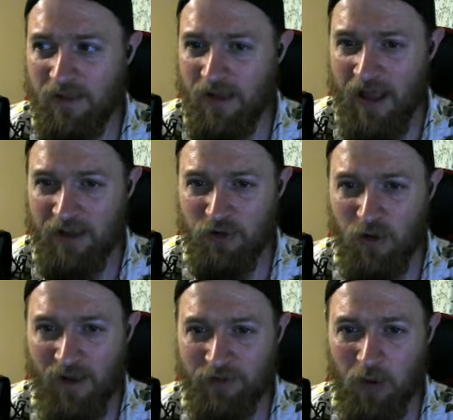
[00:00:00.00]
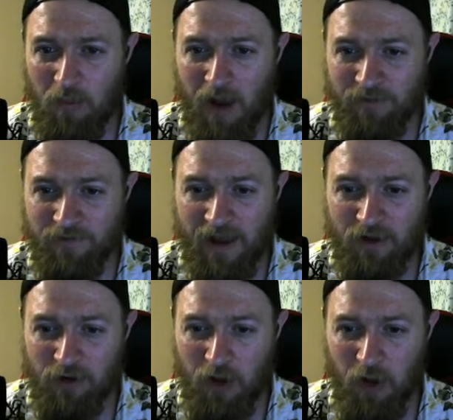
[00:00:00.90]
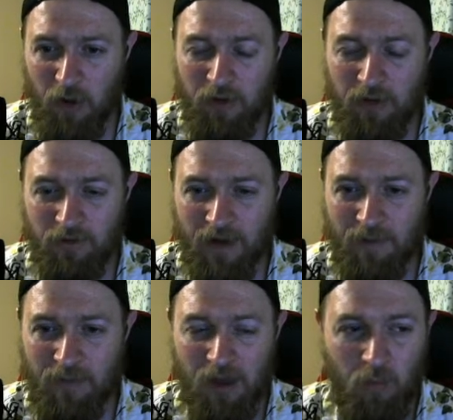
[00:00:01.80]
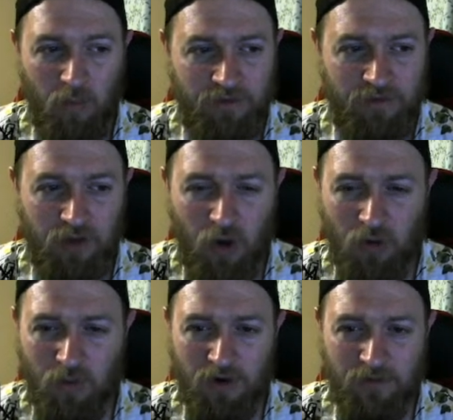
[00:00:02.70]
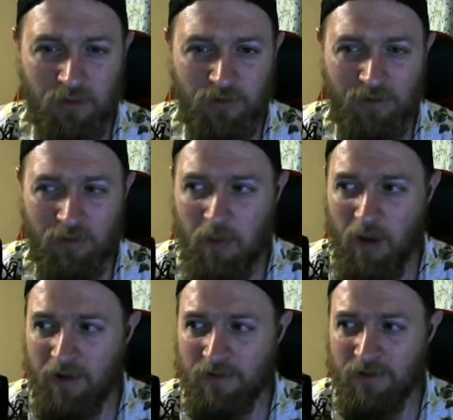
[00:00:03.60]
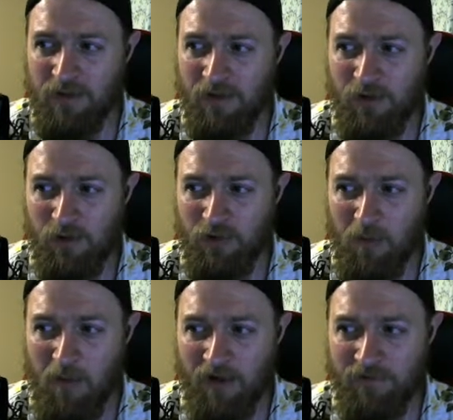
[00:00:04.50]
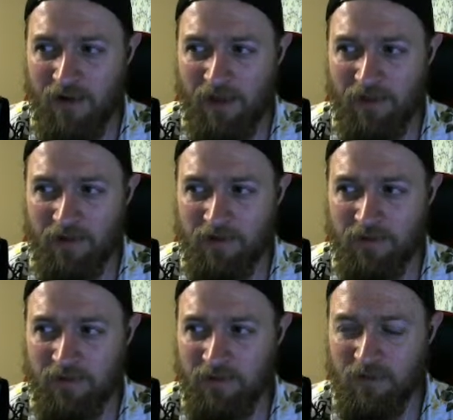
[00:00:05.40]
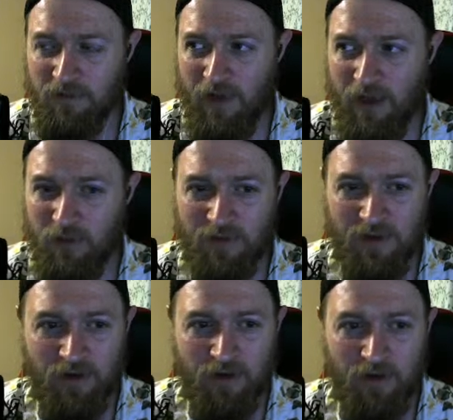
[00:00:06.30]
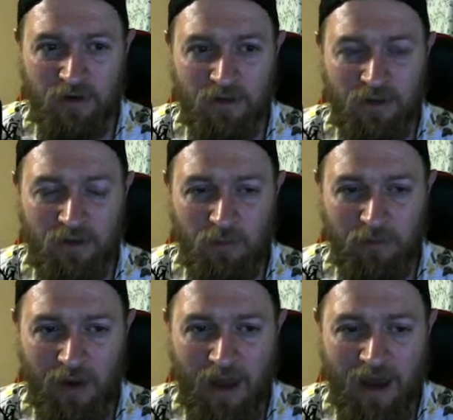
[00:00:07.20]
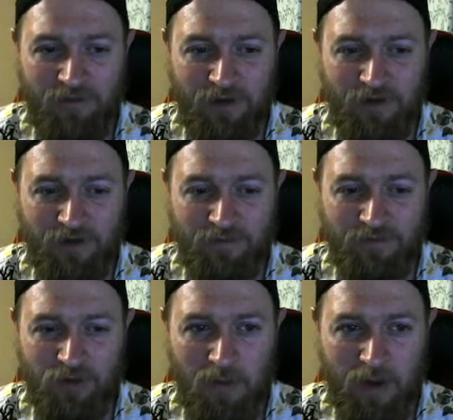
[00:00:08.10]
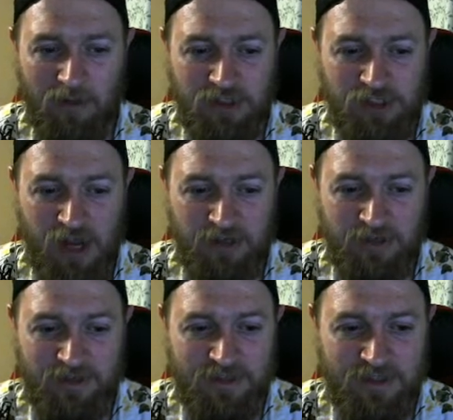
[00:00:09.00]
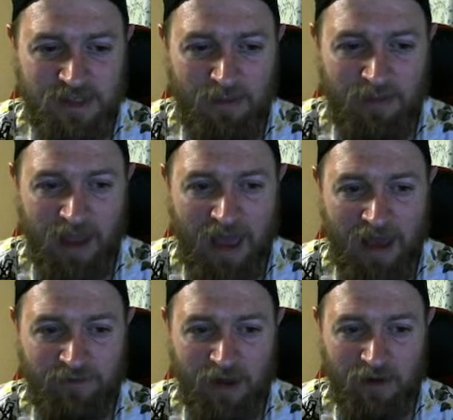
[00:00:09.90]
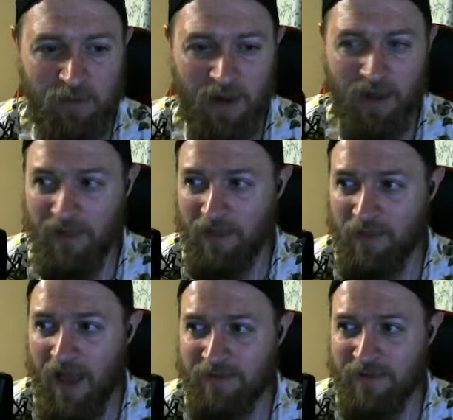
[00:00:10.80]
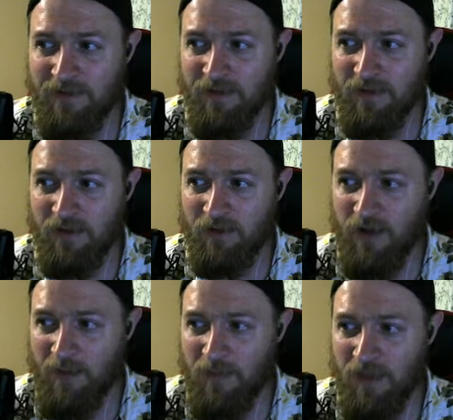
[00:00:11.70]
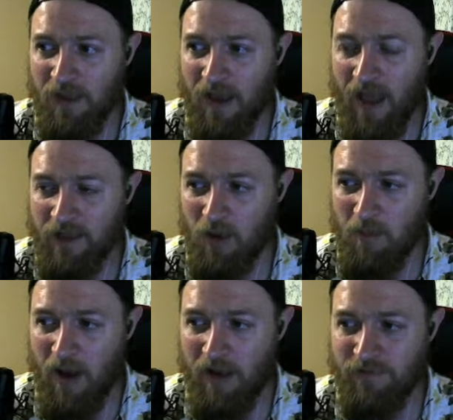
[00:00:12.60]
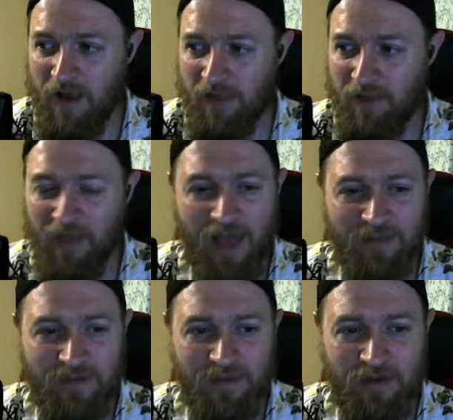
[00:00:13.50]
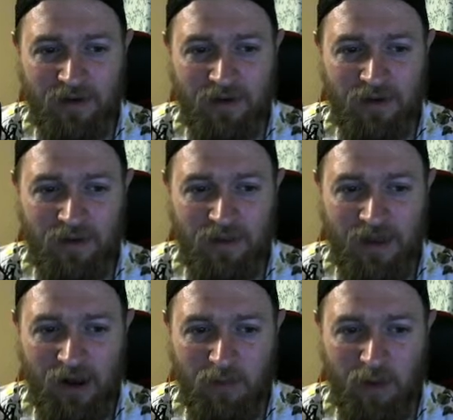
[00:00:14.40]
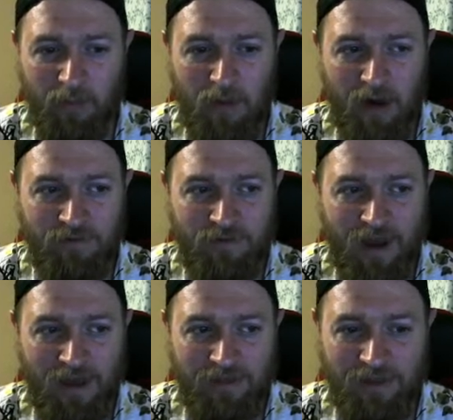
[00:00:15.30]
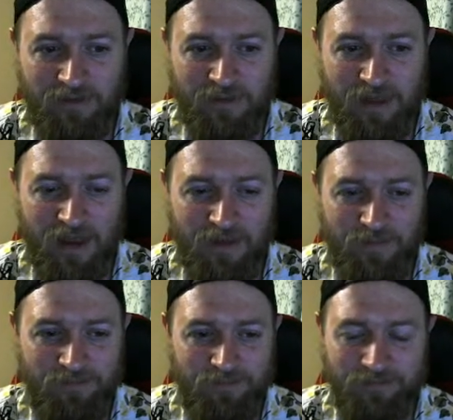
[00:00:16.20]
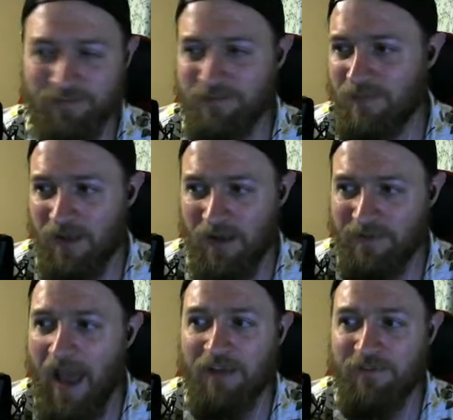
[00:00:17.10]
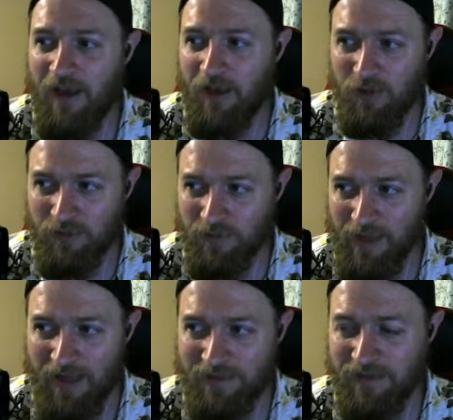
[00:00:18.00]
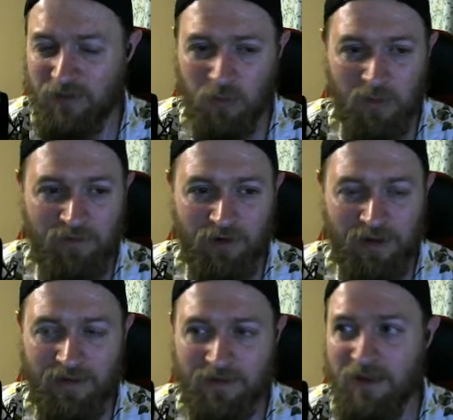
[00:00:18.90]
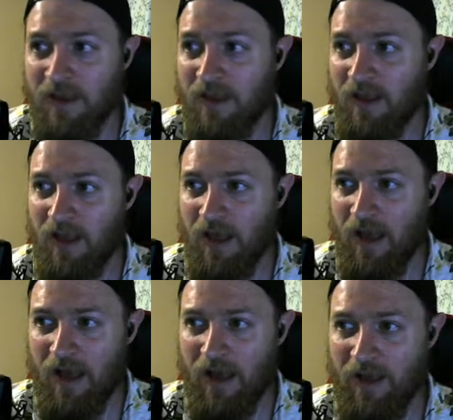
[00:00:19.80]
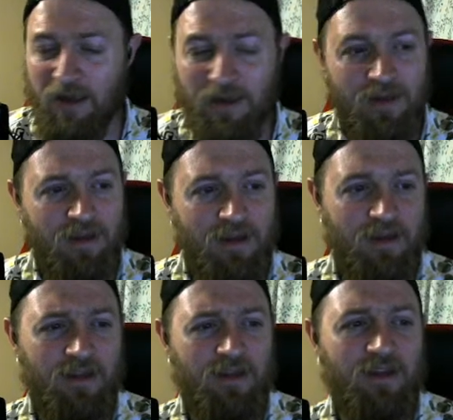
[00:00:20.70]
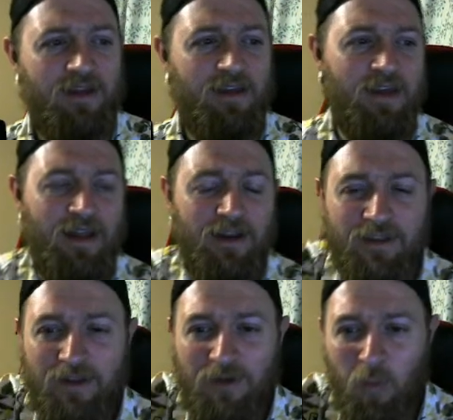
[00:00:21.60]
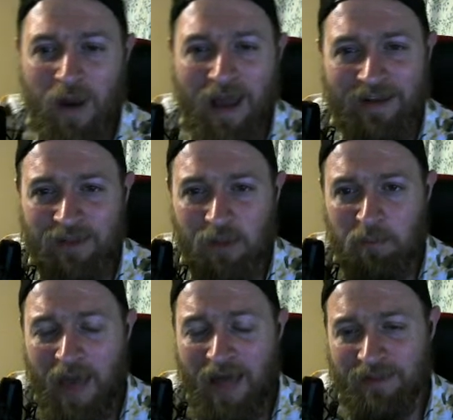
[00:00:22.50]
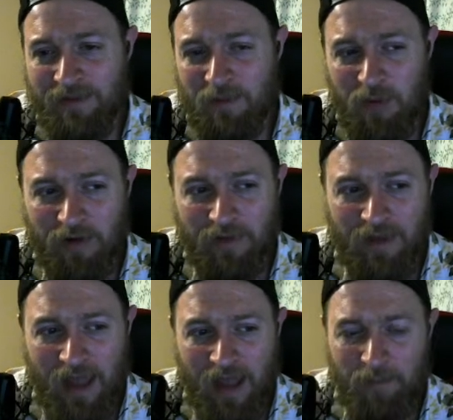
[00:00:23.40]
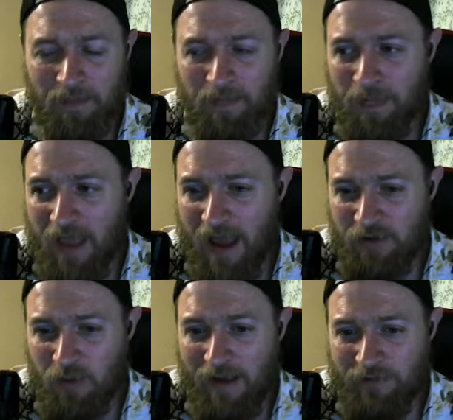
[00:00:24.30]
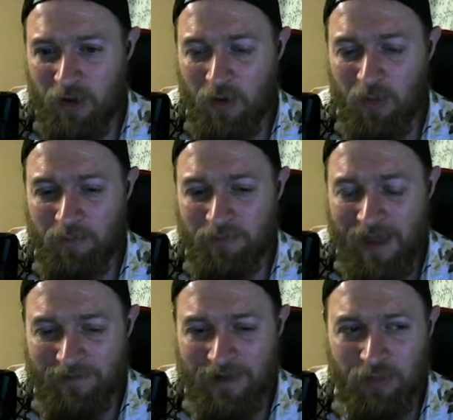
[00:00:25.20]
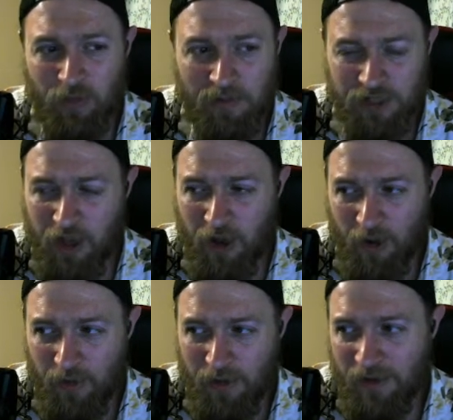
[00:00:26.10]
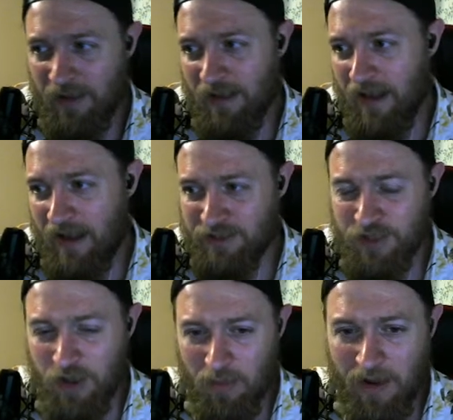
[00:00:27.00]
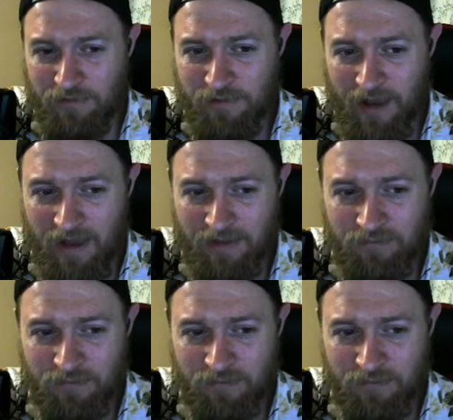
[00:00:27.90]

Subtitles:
and you don't have to go modify your code, right? Once the code works and once you have the bugs, you just go modify the values here without having to go make a bunch of changes. It's the same thing I have down in my classes, right? I can go modify the classes here and I'll be able to modify things like attack values of classes or whatever it is. And when I get to the balancing part of the game, I don't have to go navigate through a bunch of code. I just go modify